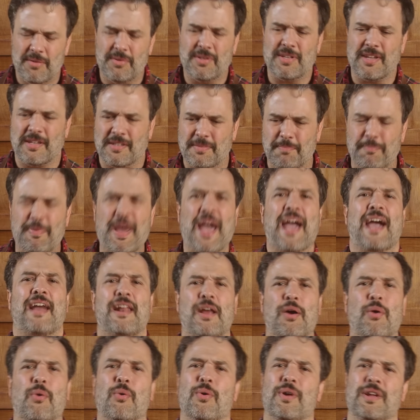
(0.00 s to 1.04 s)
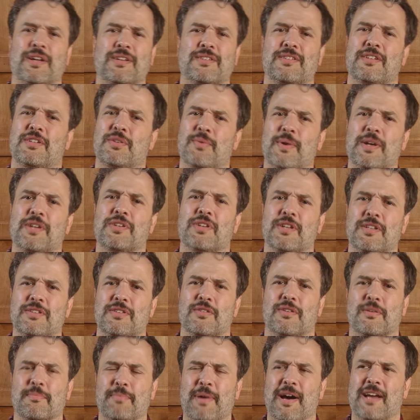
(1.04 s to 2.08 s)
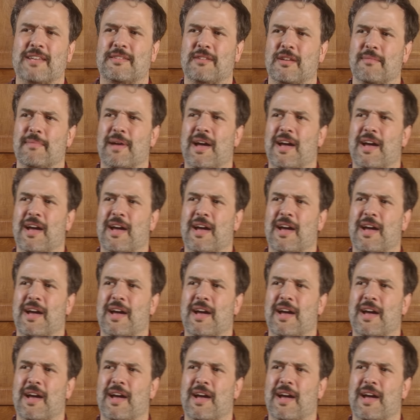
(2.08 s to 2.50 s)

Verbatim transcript: It was as bad a hoarding situation as you can possibly